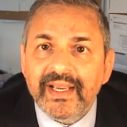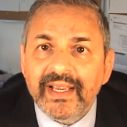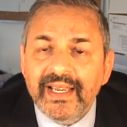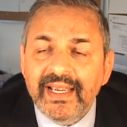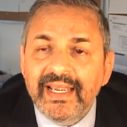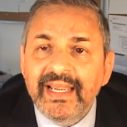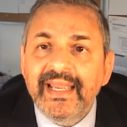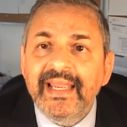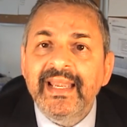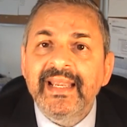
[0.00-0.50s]

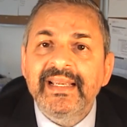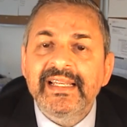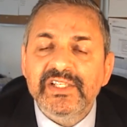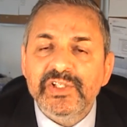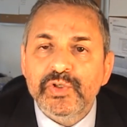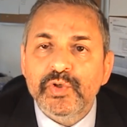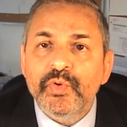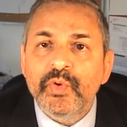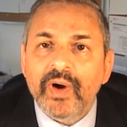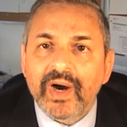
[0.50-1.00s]
leads
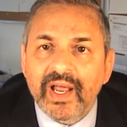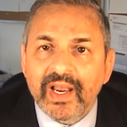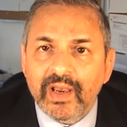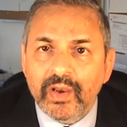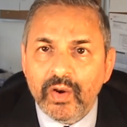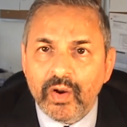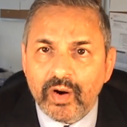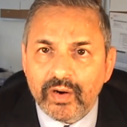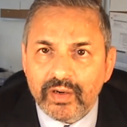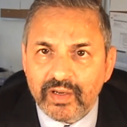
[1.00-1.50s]
to a
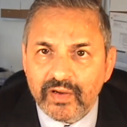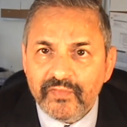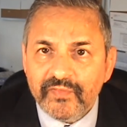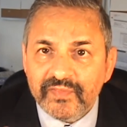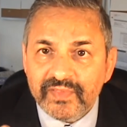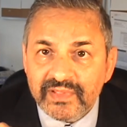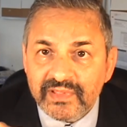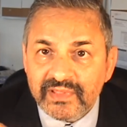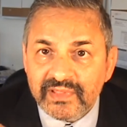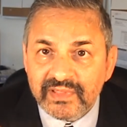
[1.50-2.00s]
lot
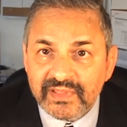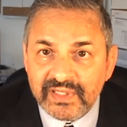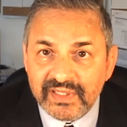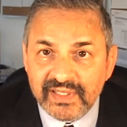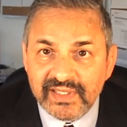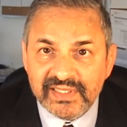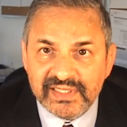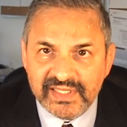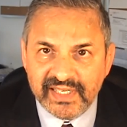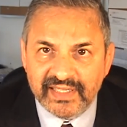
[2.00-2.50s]
of
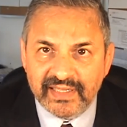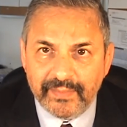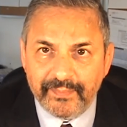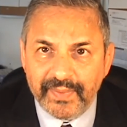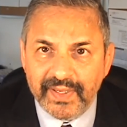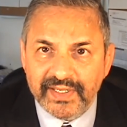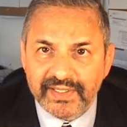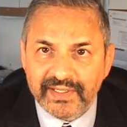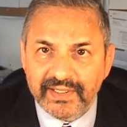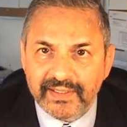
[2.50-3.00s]
thirst in the
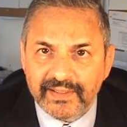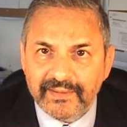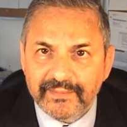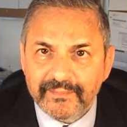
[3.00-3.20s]
patient.